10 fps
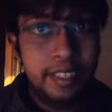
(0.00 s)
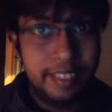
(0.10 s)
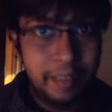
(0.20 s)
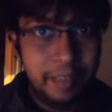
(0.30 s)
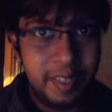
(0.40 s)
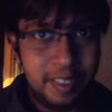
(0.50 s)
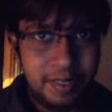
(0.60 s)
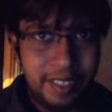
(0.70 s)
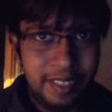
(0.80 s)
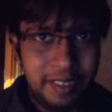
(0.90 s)
pages today,
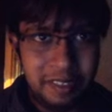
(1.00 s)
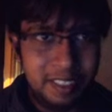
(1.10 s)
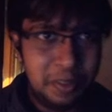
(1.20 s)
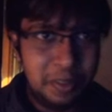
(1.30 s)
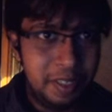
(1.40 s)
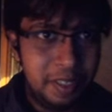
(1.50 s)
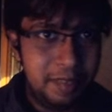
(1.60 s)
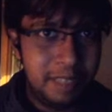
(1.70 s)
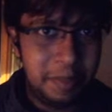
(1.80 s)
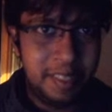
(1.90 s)
not just one, 3
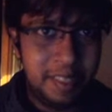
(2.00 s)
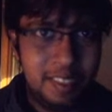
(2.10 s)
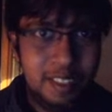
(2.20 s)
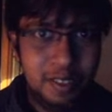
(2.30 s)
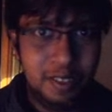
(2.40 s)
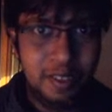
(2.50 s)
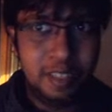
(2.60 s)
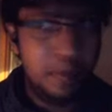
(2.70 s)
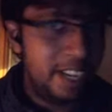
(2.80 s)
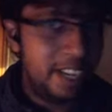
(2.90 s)
pages. So this
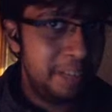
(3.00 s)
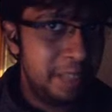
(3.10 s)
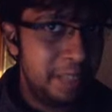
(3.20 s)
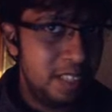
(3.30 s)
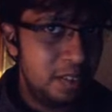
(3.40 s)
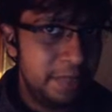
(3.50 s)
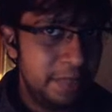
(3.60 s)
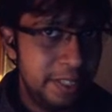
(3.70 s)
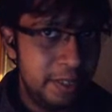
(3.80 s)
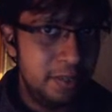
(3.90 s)
might be a long
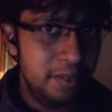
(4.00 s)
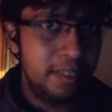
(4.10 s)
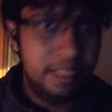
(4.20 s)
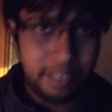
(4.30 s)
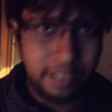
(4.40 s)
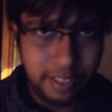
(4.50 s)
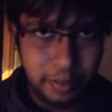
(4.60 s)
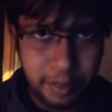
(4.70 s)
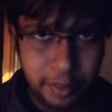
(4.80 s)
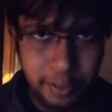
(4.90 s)
video. I'll try to be
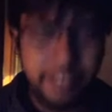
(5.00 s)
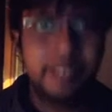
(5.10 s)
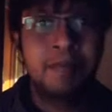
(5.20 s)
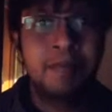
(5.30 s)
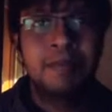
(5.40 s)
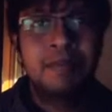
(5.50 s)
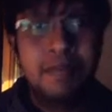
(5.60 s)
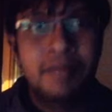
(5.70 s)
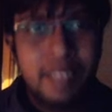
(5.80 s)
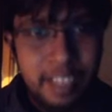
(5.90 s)
quick.
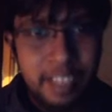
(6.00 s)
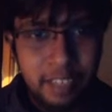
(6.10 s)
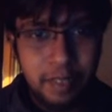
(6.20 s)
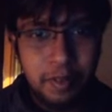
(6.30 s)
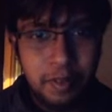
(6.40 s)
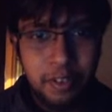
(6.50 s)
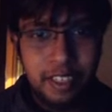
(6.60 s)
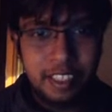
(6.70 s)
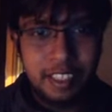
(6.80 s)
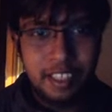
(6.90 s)
Anyway, before I
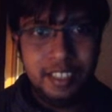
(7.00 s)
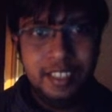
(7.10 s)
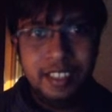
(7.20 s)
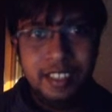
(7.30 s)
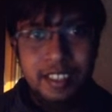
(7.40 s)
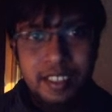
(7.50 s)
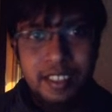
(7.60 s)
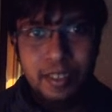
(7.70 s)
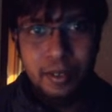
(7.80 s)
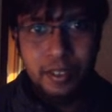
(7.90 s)
start,
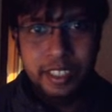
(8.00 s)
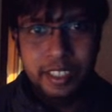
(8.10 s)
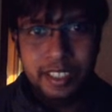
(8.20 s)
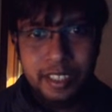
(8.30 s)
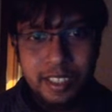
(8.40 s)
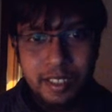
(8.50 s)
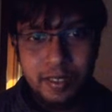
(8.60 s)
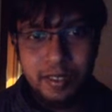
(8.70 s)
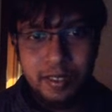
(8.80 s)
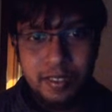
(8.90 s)
all this
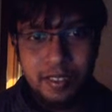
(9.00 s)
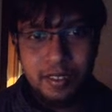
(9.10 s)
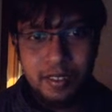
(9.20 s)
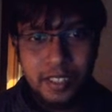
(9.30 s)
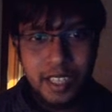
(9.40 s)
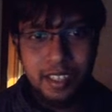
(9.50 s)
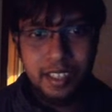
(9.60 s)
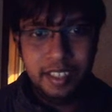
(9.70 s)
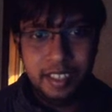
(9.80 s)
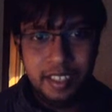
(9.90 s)
is colored
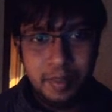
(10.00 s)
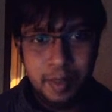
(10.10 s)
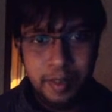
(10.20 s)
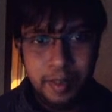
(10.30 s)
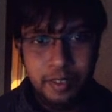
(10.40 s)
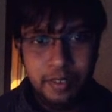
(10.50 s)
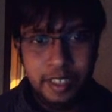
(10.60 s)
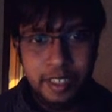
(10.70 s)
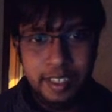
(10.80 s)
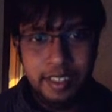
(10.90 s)
by my good friend
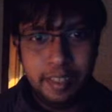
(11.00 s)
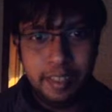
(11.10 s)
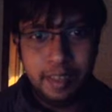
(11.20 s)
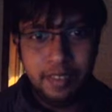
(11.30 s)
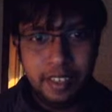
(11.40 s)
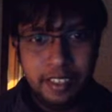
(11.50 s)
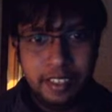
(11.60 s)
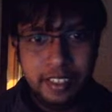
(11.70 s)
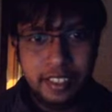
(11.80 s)
Emaad Fayaz.